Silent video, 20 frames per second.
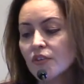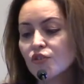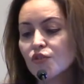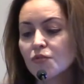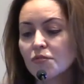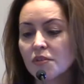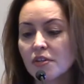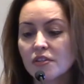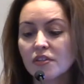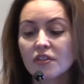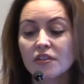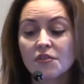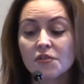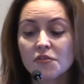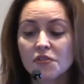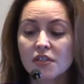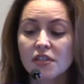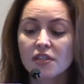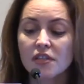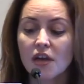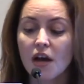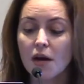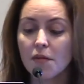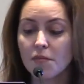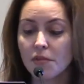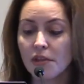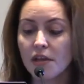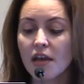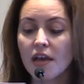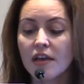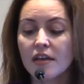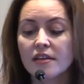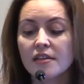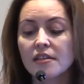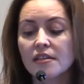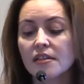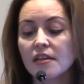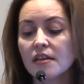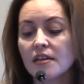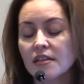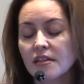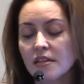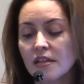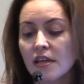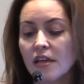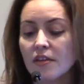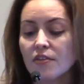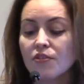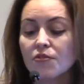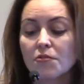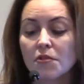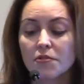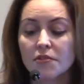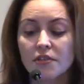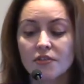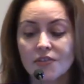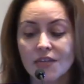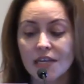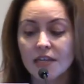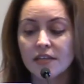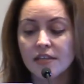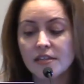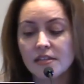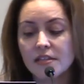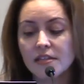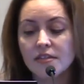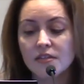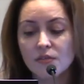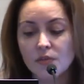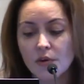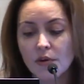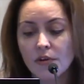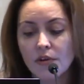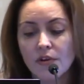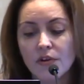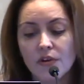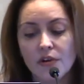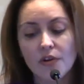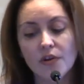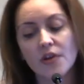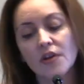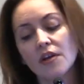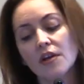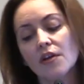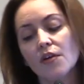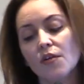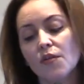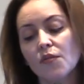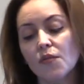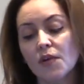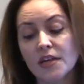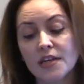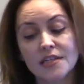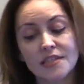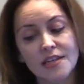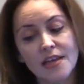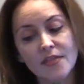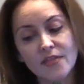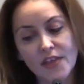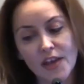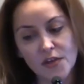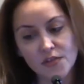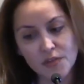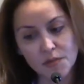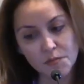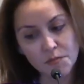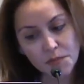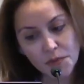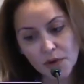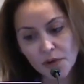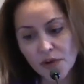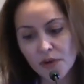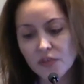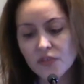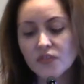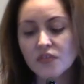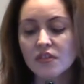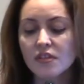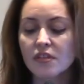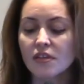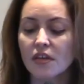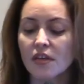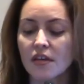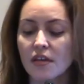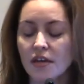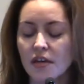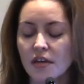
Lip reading: Tuberous sclerosis complex, it's a neurocutaneous disorder, 1 in 10,000 births,